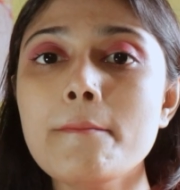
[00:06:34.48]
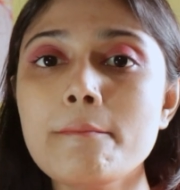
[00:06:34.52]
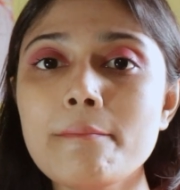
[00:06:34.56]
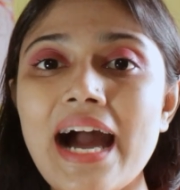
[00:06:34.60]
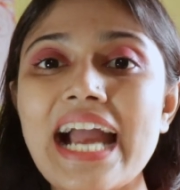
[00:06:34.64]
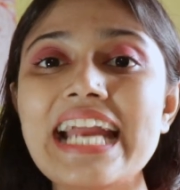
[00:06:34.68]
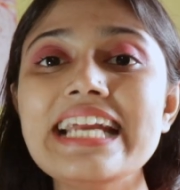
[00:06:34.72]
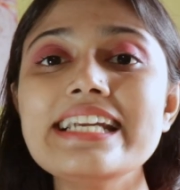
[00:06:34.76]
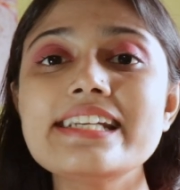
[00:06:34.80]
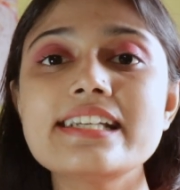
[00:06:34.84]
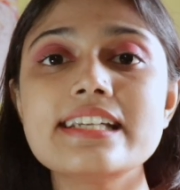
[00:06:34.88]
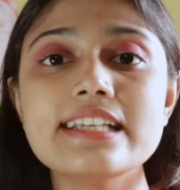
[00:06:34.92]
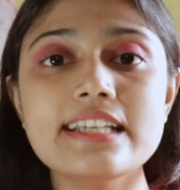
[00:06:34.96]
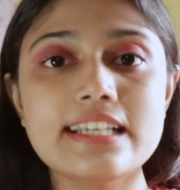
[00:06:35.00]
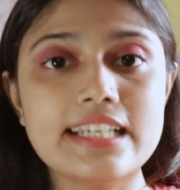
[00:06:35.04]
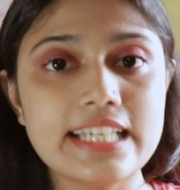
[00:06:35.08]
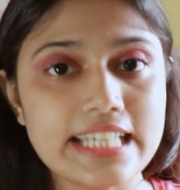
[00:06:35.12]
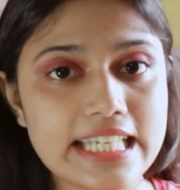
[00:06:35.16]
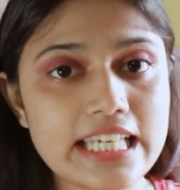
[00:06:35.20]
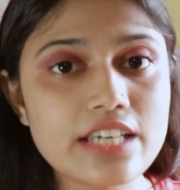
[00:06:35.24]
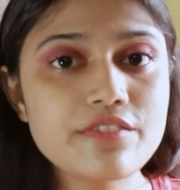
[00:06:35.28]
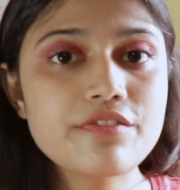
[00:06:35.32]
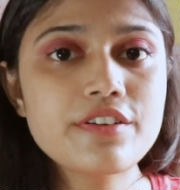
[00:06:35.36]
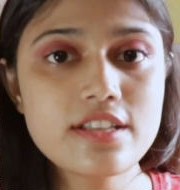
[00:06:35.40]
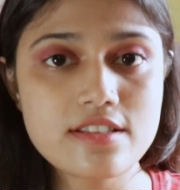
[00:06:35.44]
might
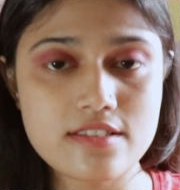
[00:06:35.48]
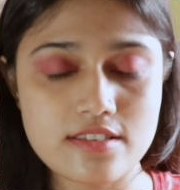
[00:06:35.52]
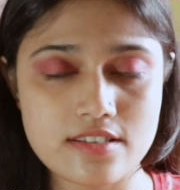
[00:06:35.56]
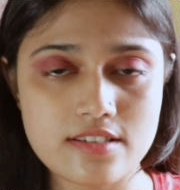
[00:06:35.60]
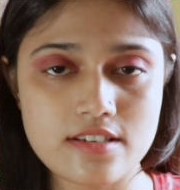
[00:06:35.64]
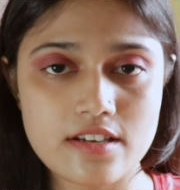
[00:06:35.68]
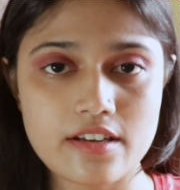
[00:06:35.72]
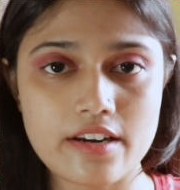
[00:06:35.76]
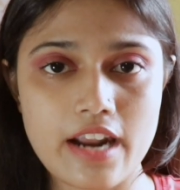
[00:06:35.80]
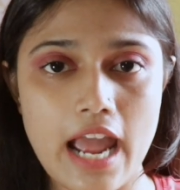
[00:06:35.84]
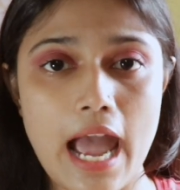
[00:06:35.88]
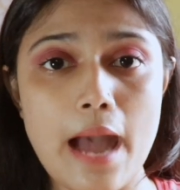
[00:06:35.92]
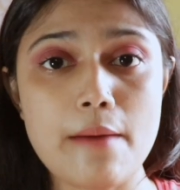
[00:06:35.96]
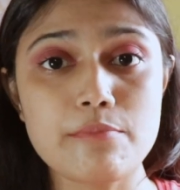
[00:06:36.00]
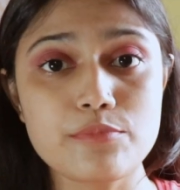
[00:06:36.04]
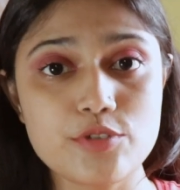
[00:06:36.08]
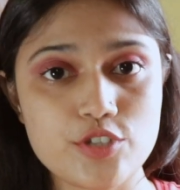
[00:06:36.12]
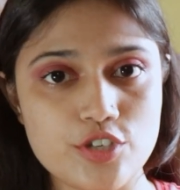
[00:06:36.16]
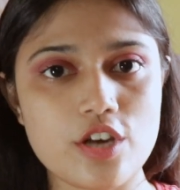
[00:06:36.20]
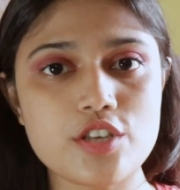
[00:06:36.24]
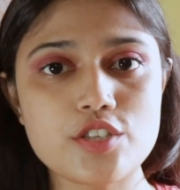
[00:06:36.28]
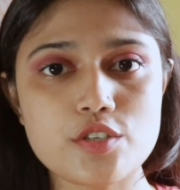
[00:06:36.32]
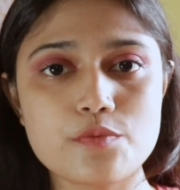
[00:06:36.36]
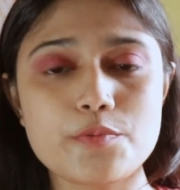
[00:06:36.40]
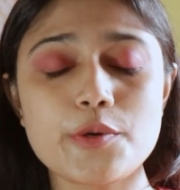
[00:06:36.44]
leave Instagram
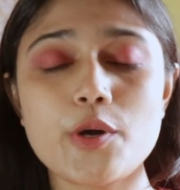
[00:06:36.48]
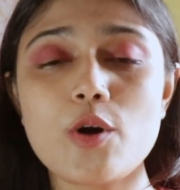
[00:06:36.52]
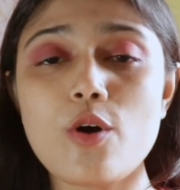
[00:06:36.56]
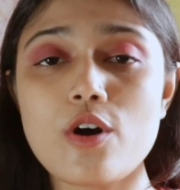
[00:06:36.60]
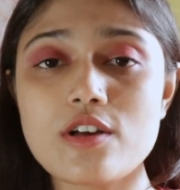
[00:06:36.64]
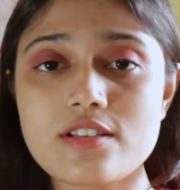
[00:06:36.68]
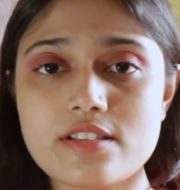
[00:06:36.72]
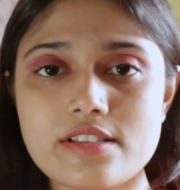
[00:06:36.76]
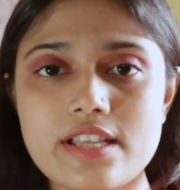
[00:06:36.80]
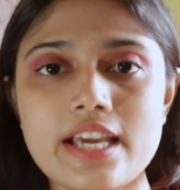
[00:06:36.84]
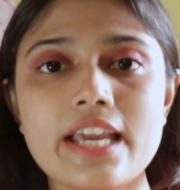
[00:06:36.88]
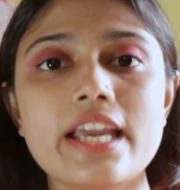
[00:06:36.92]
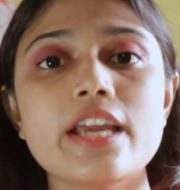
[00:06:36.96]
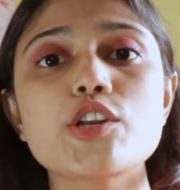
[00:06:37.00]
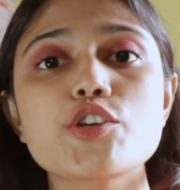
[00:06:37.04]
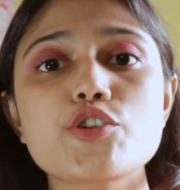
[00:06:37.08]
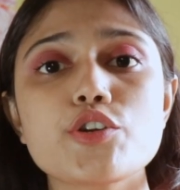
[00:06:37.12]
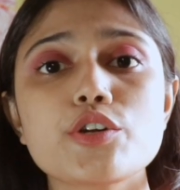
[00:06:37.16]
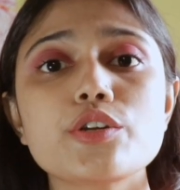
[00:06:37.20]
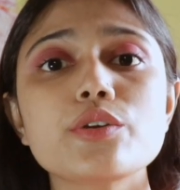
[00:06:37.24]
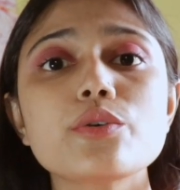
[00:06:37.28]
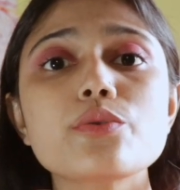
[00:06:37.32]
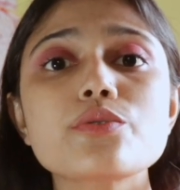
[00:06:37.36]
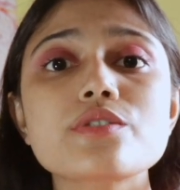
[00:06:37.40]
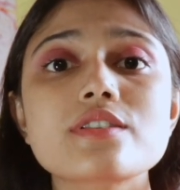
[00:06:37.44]
just because they
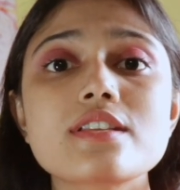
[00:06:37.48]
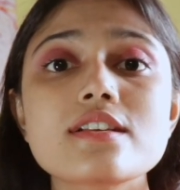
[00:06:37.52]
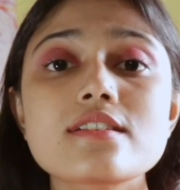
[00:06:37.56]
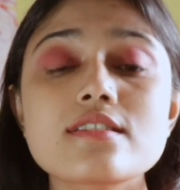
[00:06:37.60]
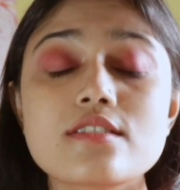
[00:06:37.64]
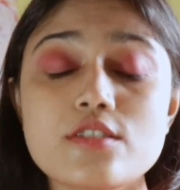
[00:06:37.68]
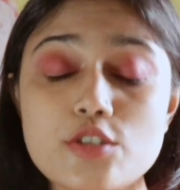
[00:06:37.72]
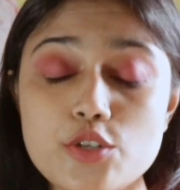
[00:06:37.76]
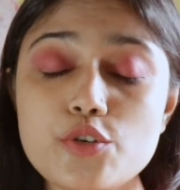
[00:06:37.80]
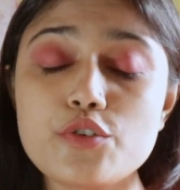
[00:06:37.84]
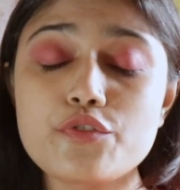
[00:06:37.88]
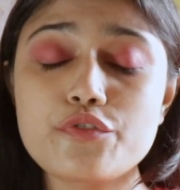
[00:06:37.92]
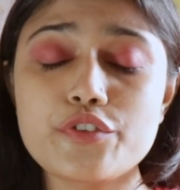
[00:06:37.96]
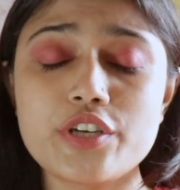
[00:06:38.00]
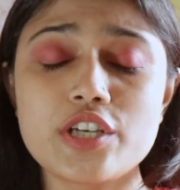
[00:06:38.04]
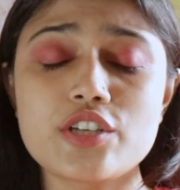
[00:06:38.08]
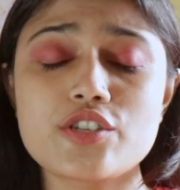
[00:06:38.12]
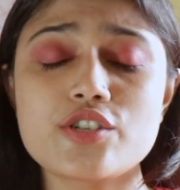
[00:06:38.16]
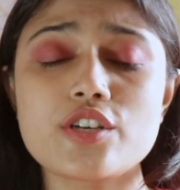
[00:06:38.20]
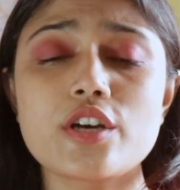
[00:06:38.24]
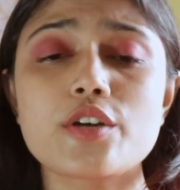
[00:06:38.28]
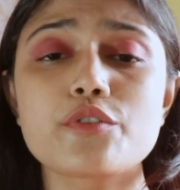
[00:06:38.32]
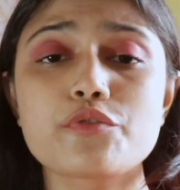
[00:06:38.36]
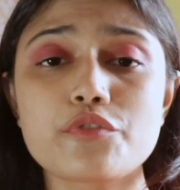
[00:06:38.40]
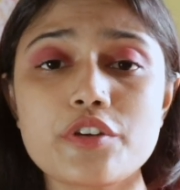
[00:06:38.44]
introduced this new
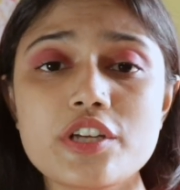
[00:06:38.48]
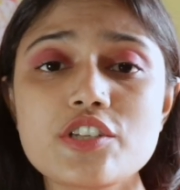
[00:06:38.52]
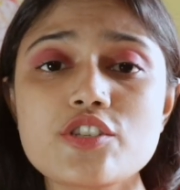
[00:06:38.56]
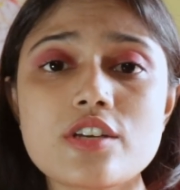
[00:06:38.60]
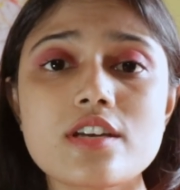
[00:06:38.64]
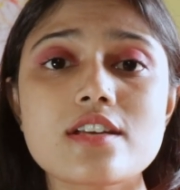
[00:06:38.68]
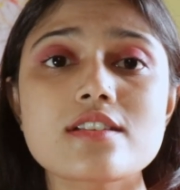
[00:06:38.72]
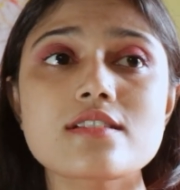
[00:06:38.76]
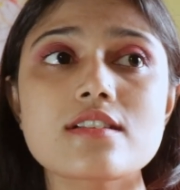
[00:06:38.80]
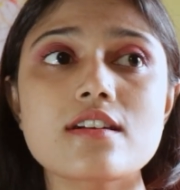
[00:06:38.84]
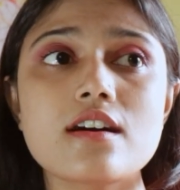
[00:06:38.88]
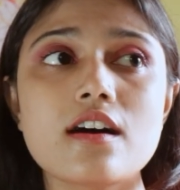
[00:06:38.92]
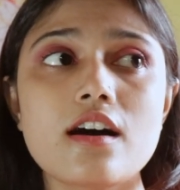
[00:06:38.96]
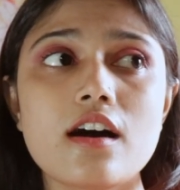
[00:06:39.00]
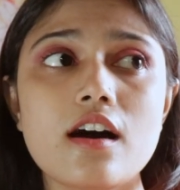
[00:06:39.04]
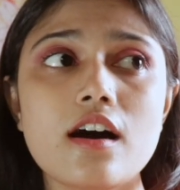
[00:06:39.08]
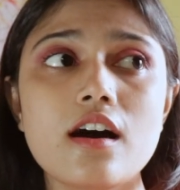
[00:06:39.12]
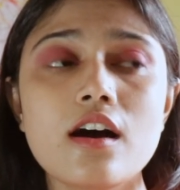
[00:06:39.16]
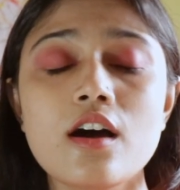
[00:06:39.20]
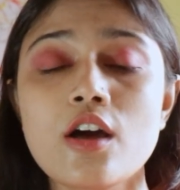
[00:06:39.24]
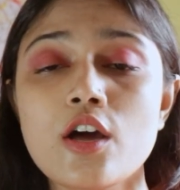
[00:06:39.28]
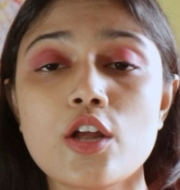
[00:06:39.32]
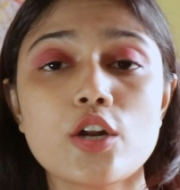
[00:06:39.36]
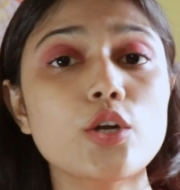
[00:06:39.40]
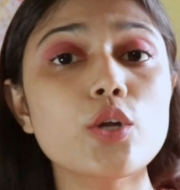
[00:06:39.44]
feature, which is
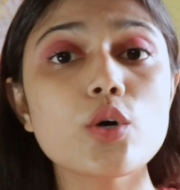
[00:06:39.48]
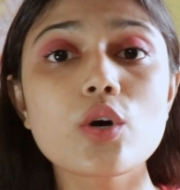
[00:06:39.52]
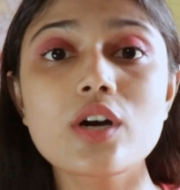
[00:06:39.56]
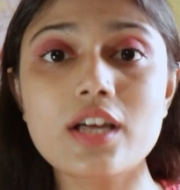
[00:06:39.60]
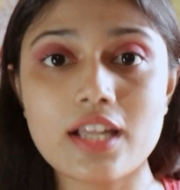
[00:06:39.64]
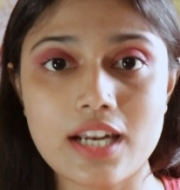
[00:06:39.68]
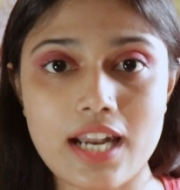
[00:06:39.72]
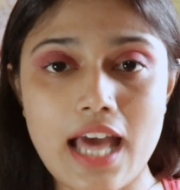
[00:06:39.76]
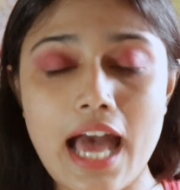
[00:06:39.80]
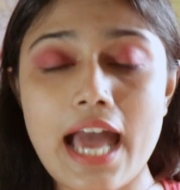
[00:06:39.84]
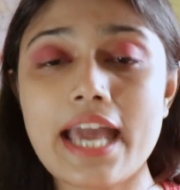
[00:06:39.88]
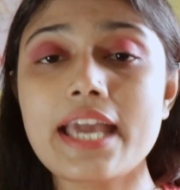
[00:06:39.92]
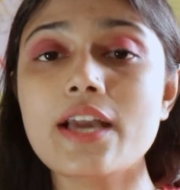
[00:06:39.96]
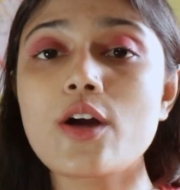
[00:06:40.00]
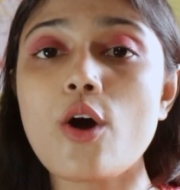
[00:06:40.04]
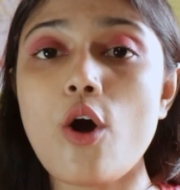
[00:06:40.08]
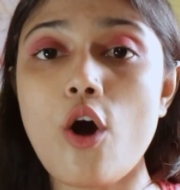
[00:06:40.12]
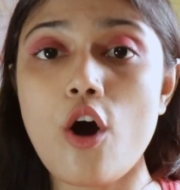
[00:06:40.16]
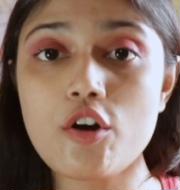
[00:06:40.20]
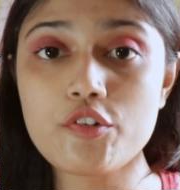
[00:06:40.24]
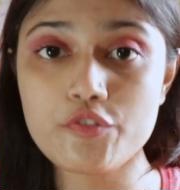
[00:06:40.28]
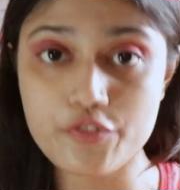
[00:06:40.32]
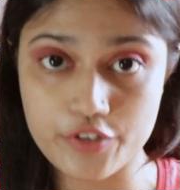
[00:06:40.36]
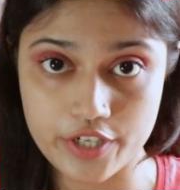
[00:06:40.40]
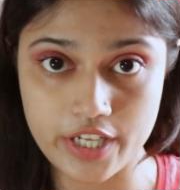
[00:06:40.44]
a lookalike
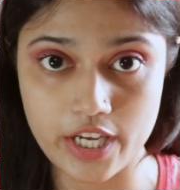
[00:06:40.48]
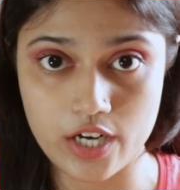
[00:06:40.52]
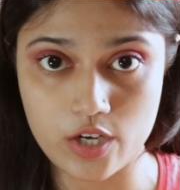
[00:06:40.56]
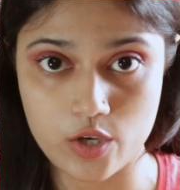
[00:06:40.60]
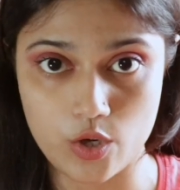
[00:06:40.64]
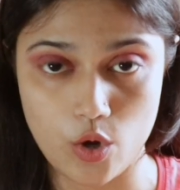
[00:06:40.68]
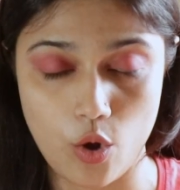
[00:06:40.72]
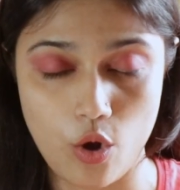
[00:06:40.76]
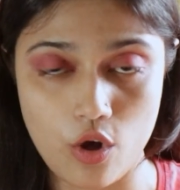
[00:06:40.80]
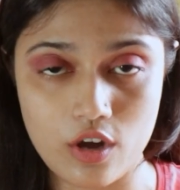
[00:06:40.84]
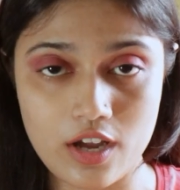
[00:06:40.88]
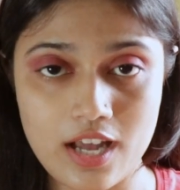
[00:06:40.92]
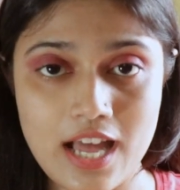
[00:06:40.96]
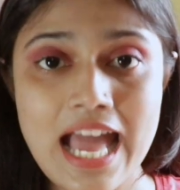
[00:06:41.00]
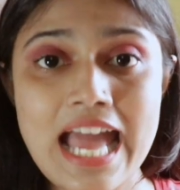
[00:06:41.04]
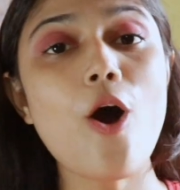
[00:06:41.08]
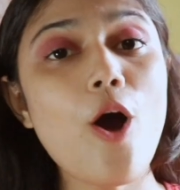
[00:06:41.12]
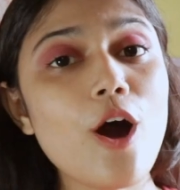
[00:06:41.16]
of TikTok.